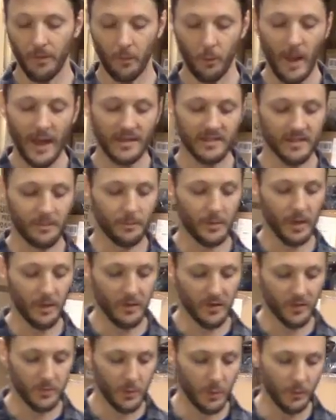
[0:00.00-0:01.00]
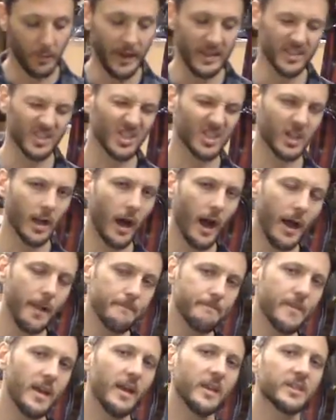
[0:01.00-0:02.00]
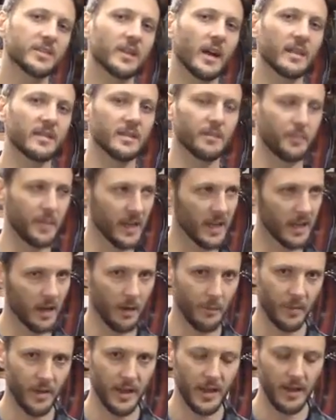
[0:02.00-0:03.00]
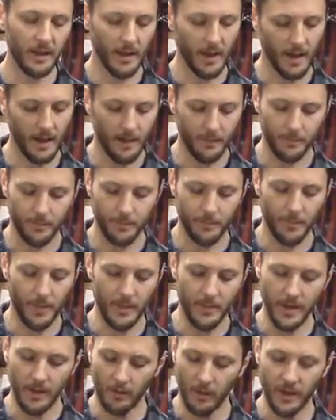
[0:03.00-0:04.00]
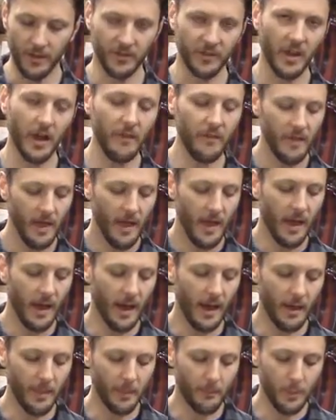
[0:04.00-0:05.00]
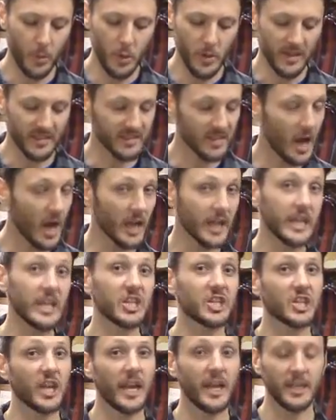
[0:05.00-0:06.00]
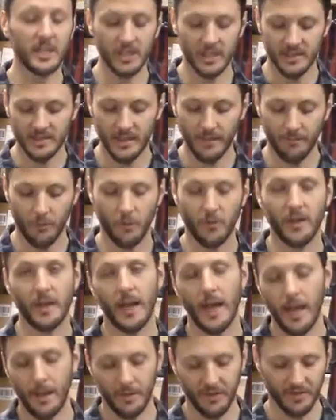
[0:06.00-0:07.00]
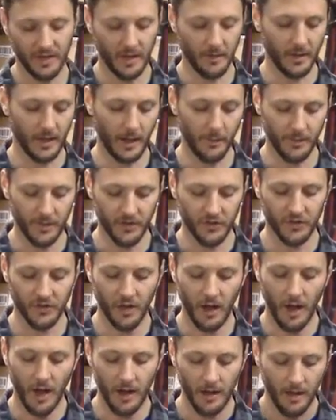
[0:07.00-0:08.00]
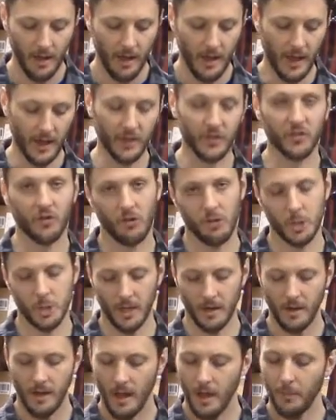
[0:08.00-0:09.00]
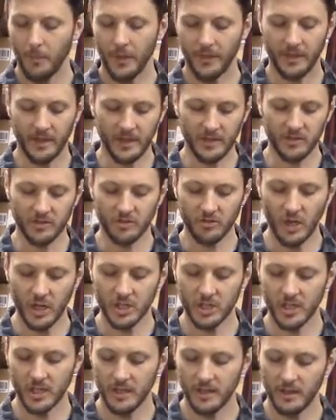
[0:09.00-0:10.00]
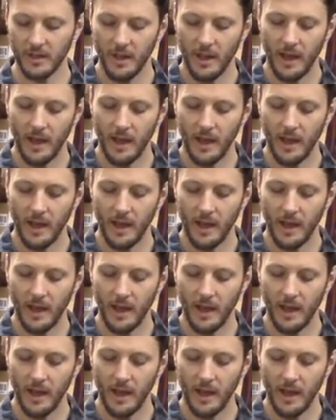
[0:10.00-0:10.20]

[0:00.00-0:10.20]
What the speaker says: rights to build this boot by Scott. Scott's a big company. They make great stuff. The boot is not going to change except for the name. It's going to become the Scott Excursion. But the construction